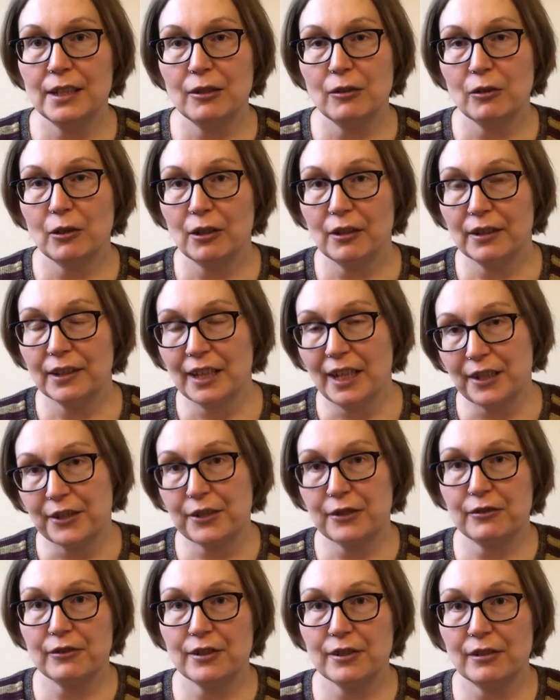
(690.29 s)
or the
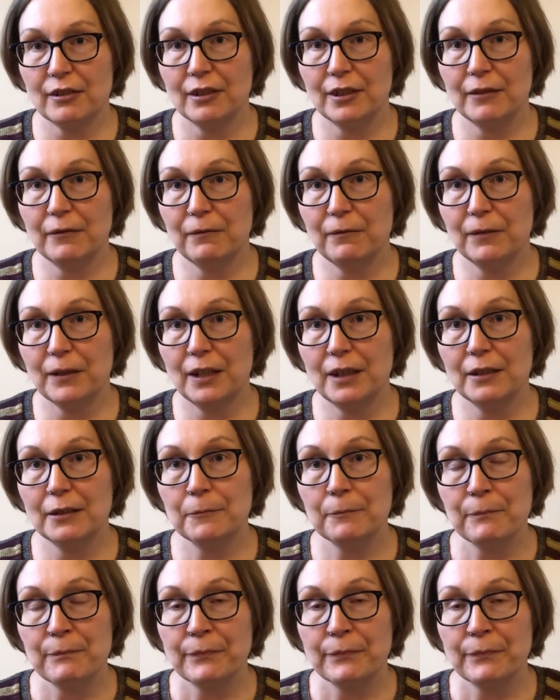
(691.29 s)
textures are different,